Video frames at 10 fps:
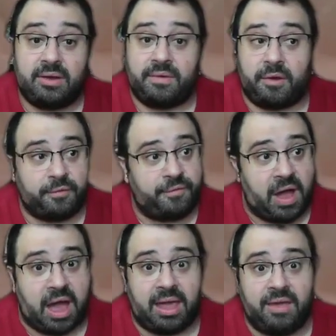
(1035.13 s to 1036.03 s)
or
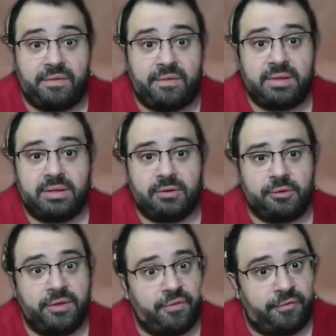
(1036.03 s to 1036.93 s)
5 or
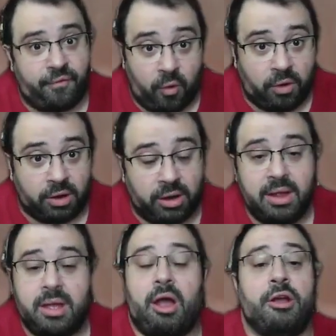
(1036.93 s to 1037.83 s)
even 4
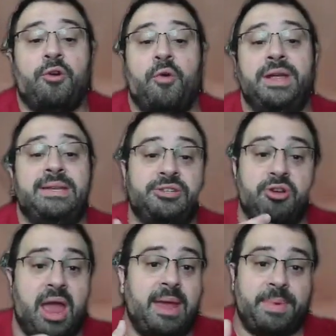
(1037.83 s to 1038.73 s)
are going to
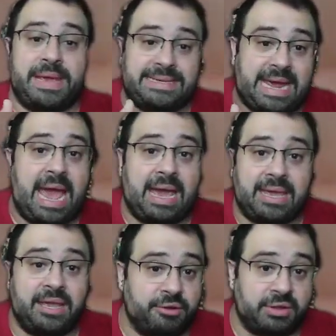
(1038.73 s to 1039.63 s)
try and be
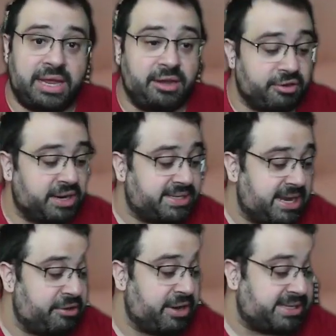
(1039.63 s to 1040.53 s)
attacking your leader,
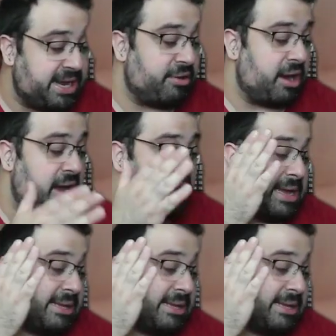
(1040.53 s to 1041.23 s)
etc., etc.